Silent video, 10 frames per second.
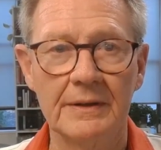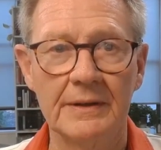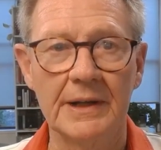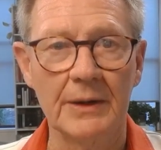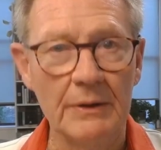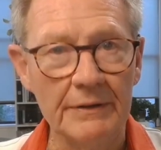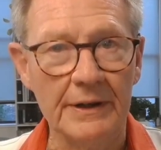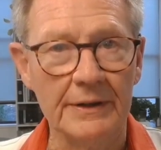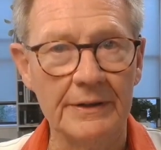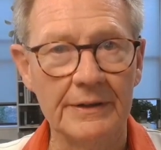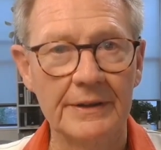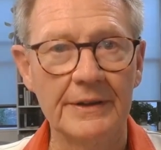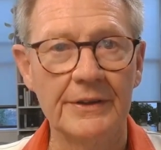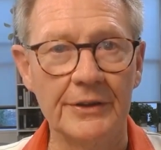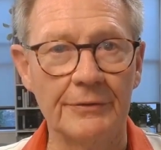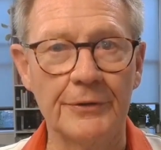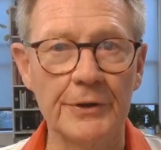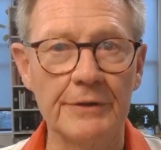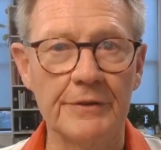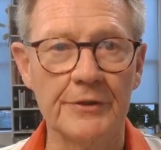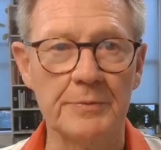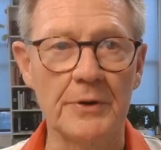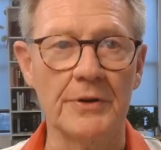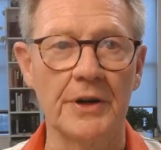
However, the fruit of the Spirit